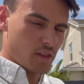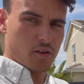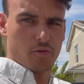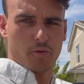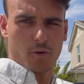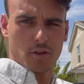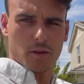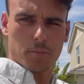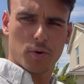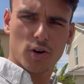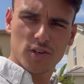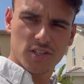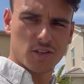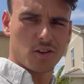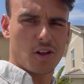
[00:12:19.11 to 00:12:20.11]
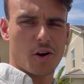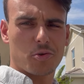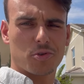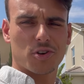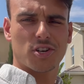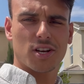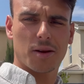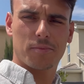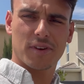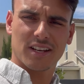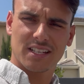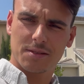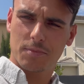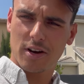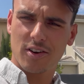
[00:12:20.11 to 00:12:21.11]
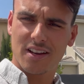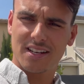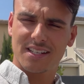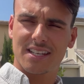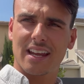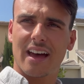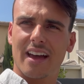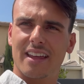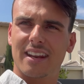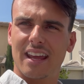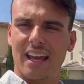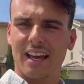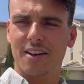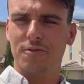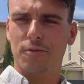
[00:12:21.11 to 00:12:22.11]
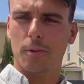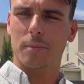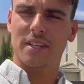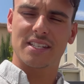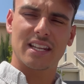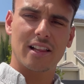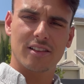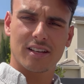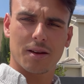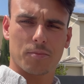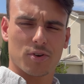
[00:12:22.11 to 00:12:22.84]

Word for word: for the personal ownership experience side, and from the selling it